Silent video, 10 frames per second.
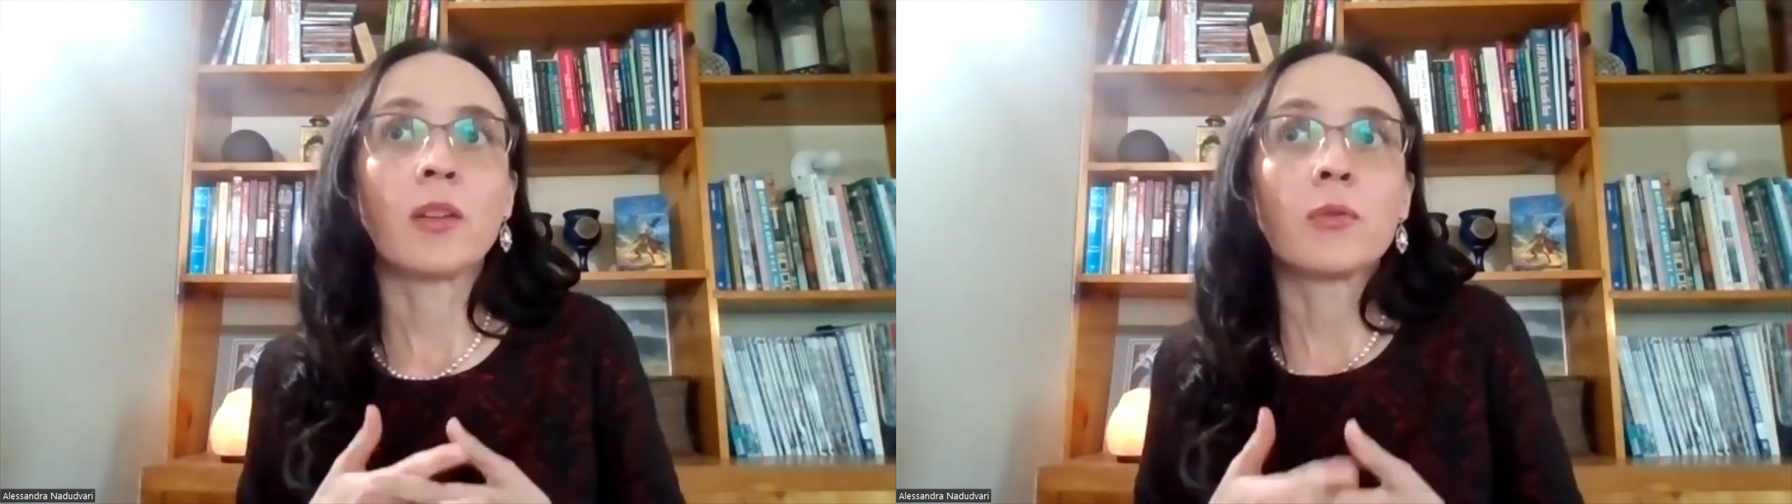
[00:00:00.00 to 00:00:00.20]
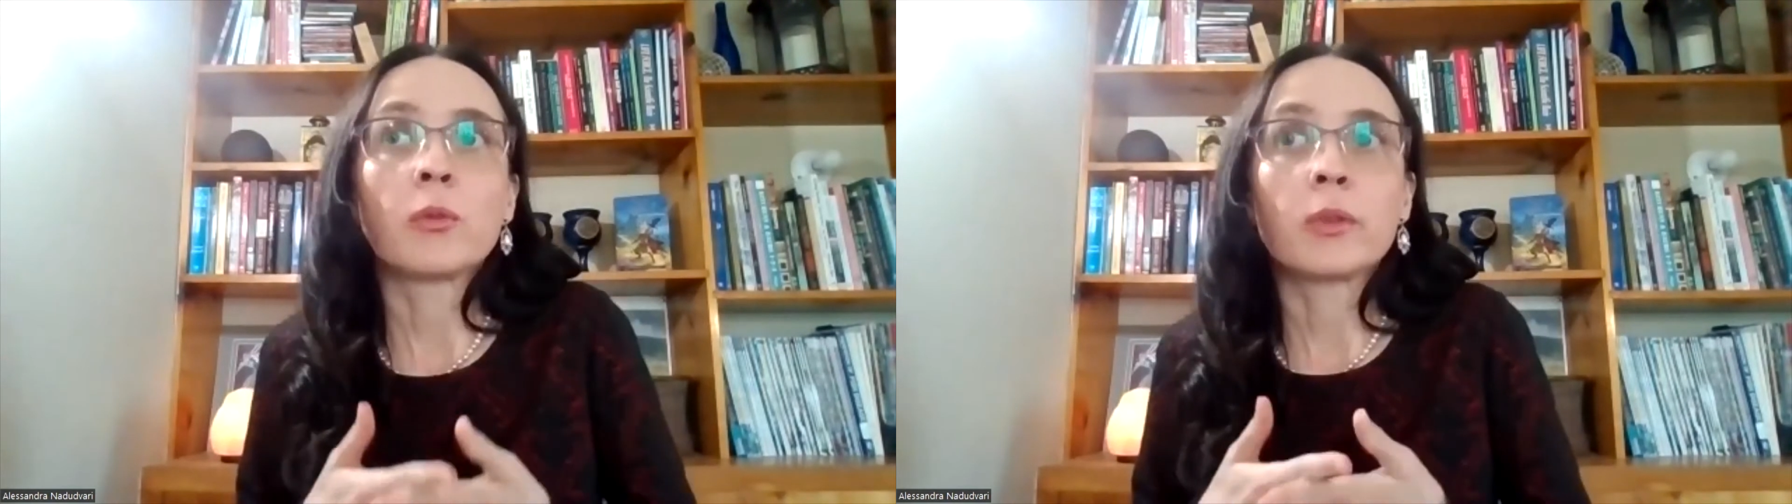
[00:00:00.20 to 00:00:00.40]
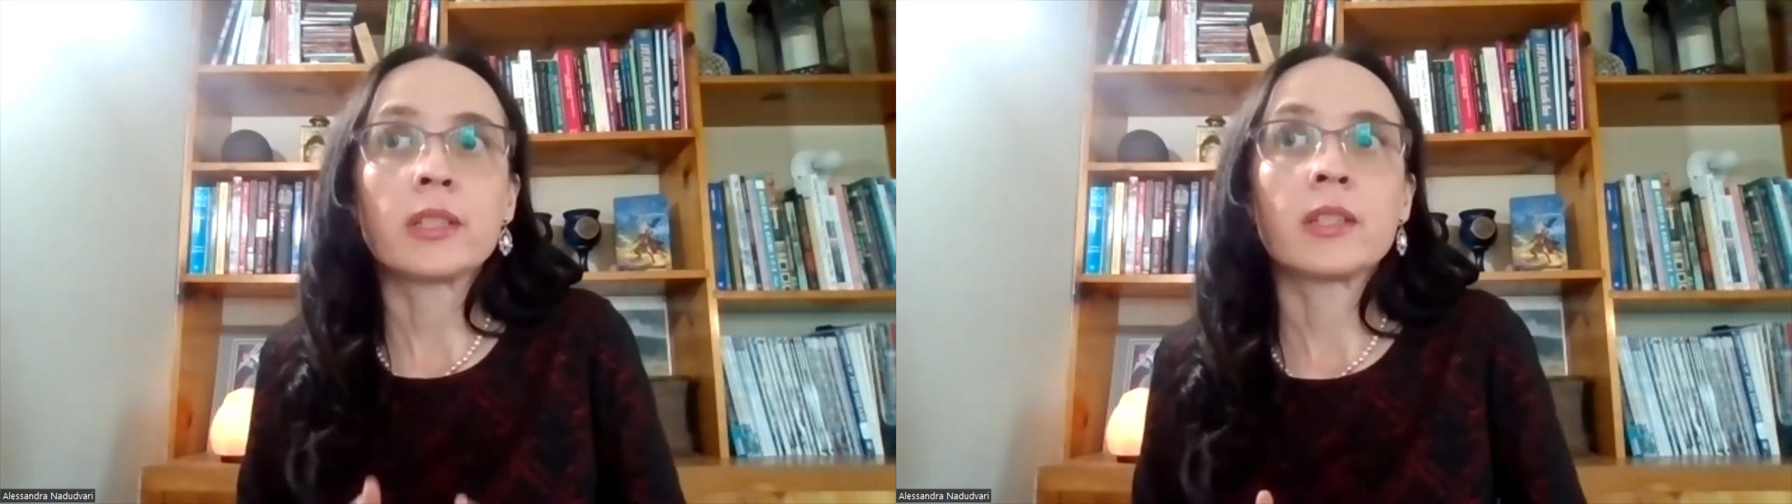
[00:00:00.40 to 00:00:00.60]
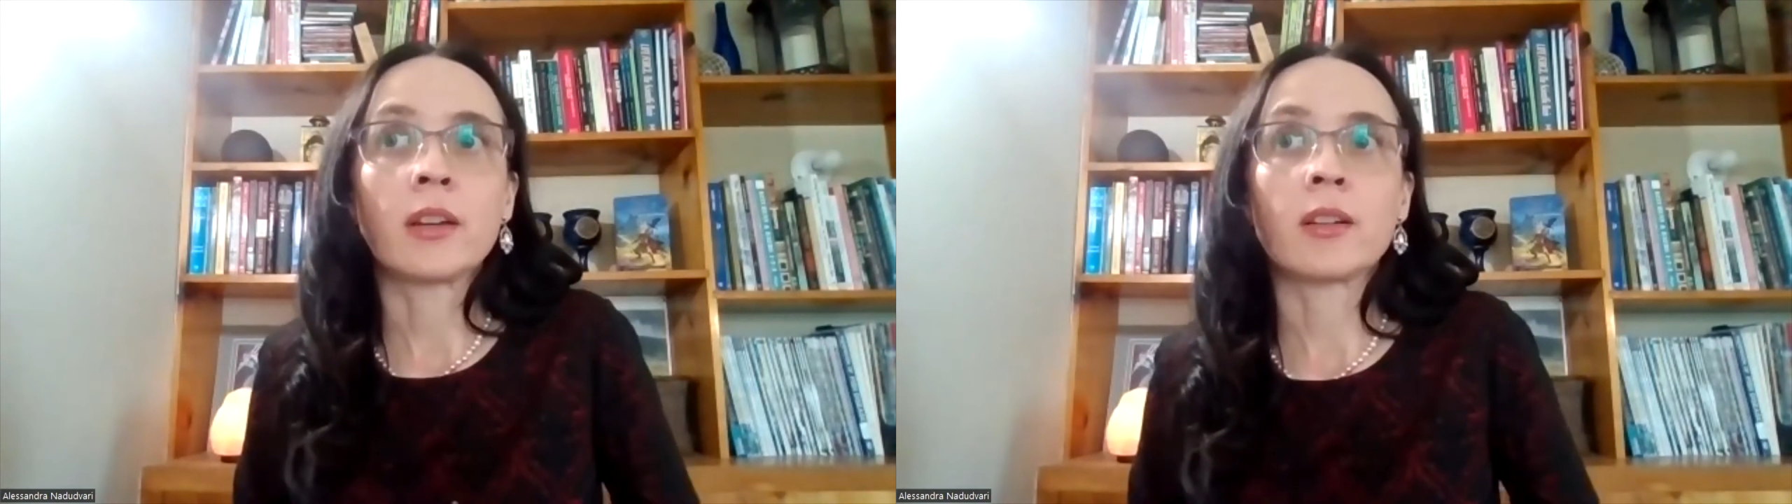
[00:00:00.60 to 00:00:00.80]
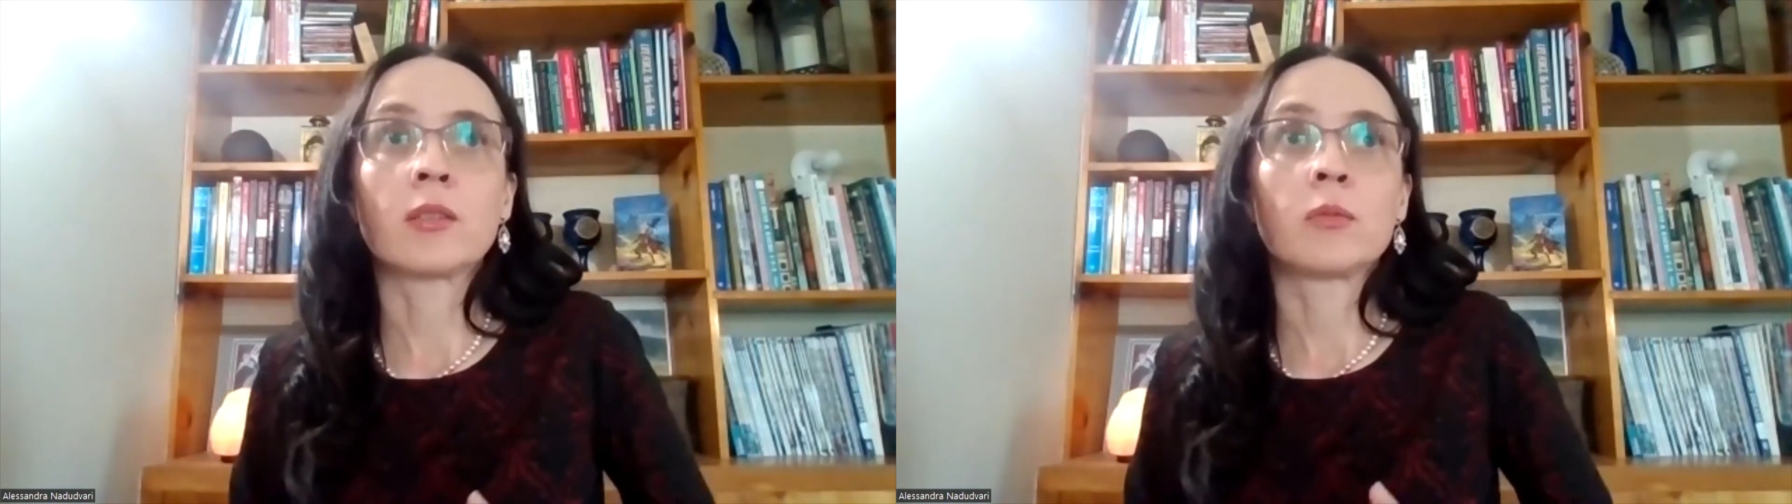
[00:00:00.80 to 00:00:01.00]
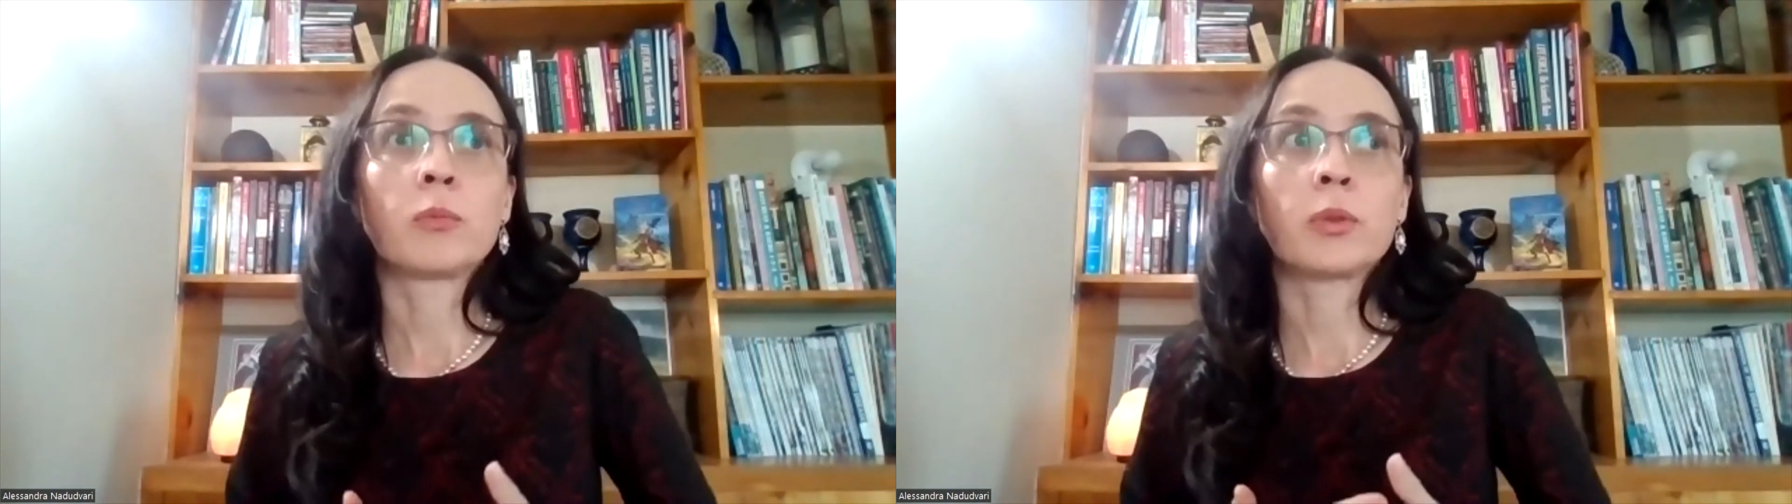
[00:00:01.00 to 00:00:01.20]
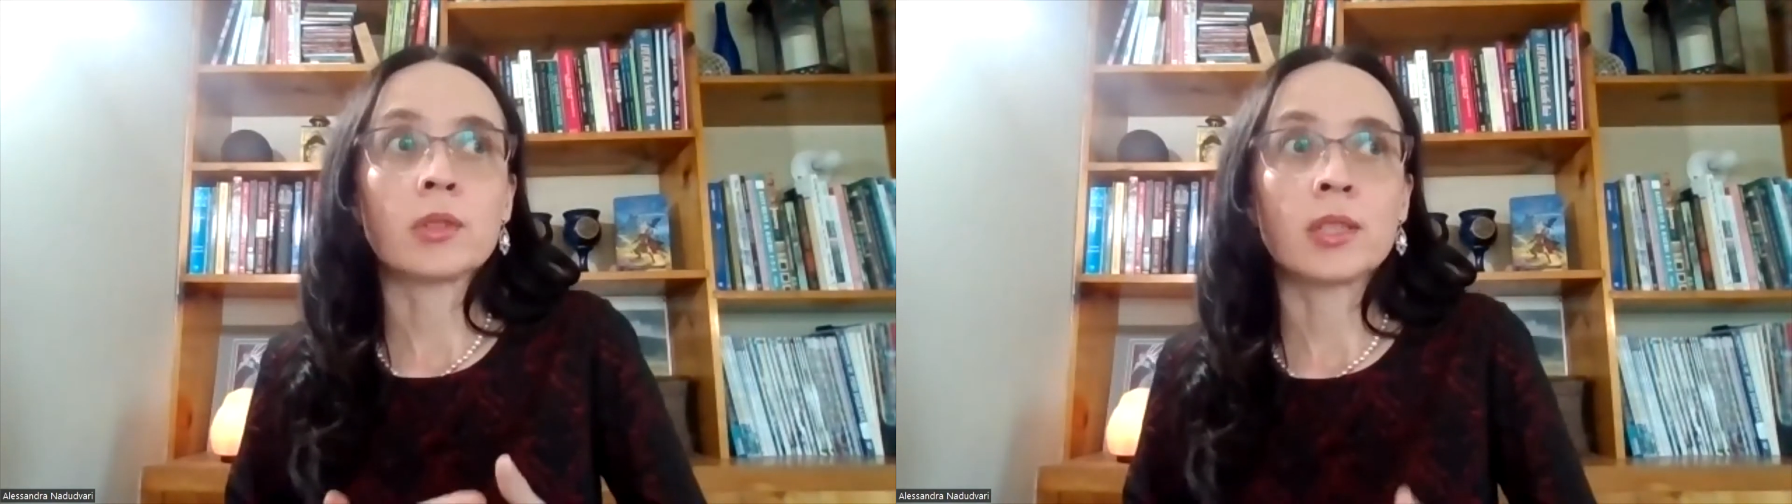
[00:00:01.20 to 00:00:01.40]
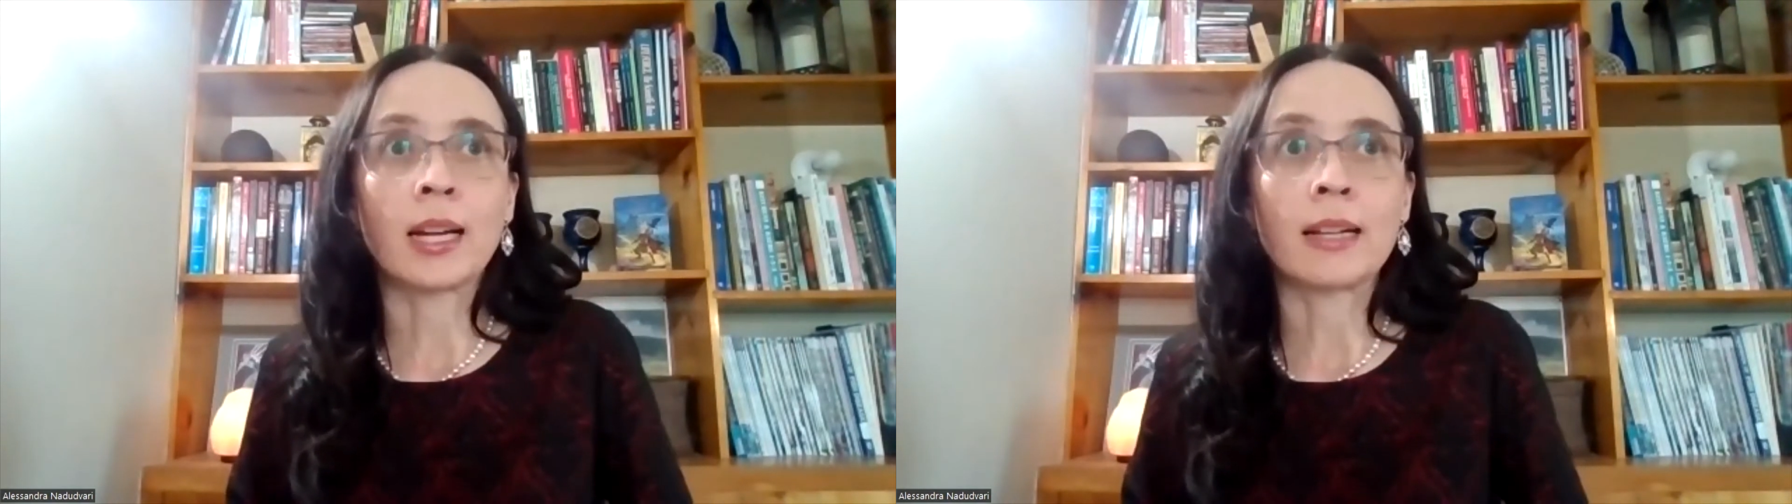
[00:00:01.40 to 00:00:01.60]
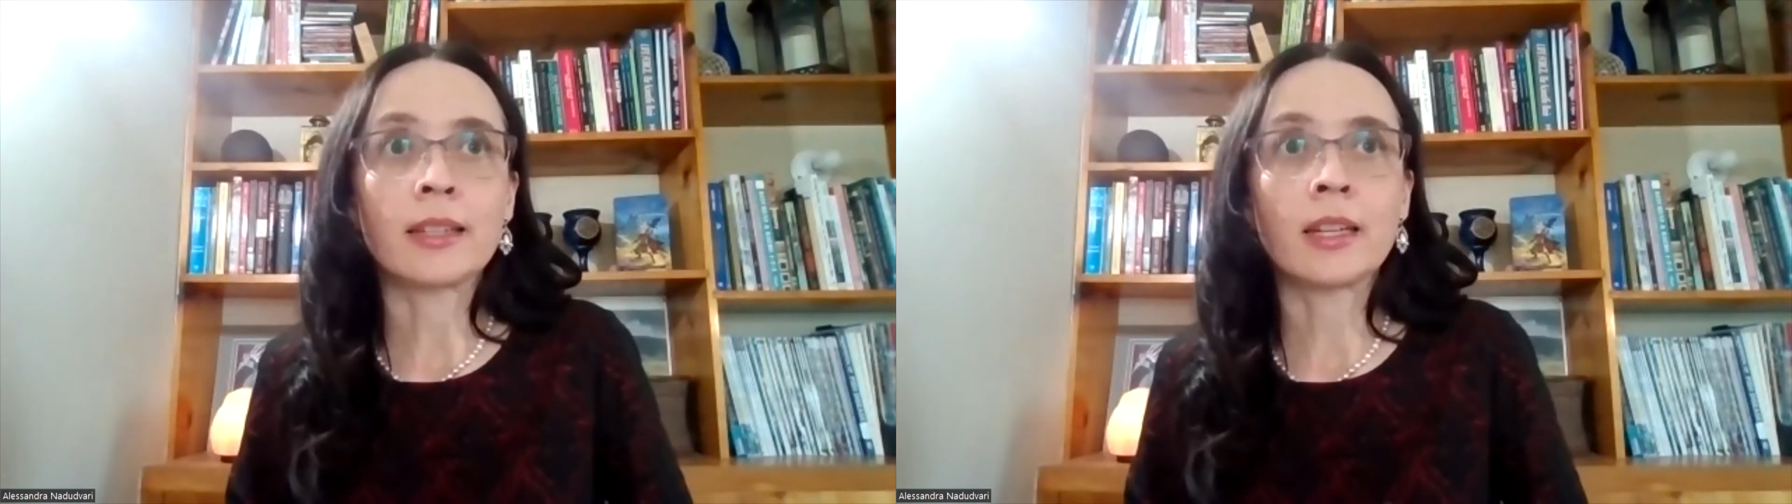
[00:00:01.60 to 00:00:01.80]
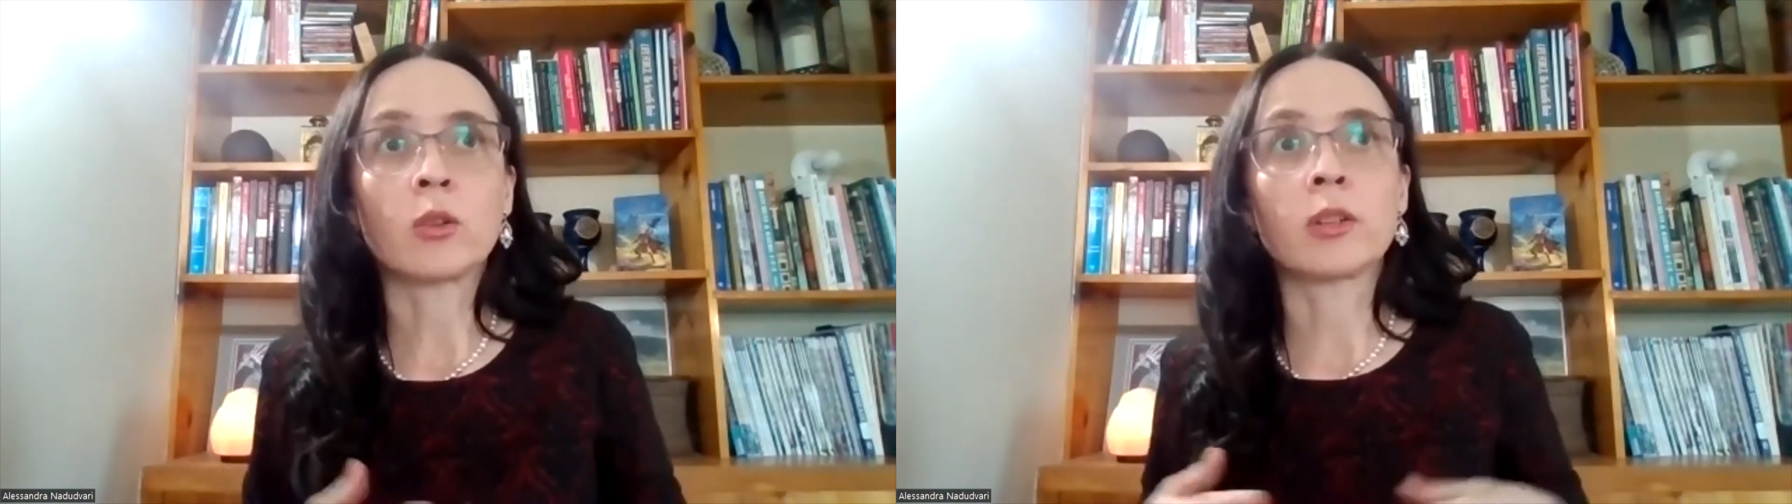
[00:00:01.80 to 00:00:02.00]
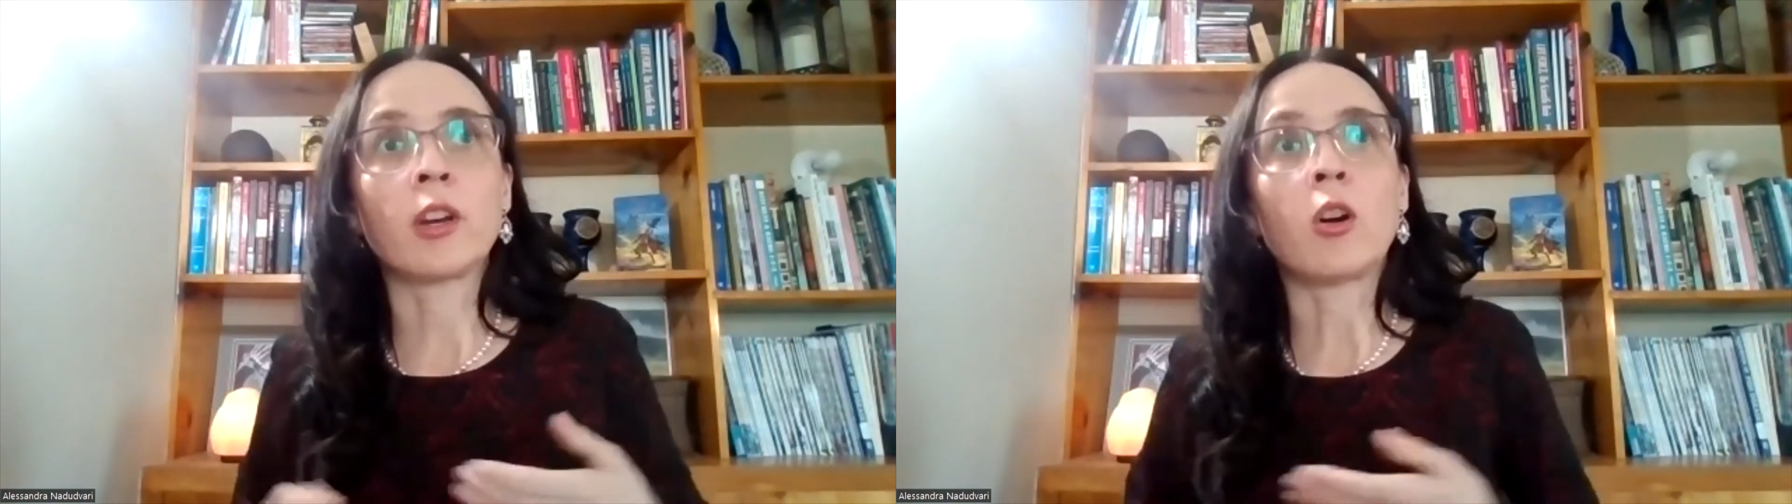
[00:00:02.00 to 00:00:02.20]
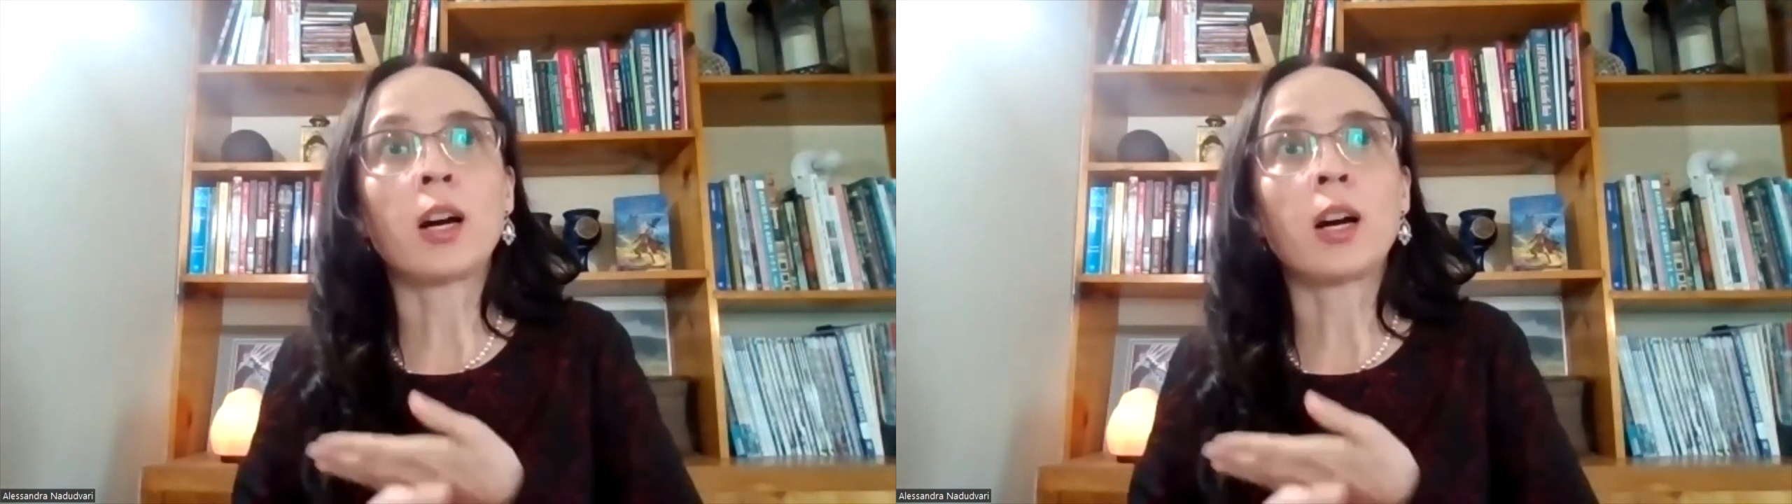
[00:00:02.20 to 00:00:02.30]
influence their personality or the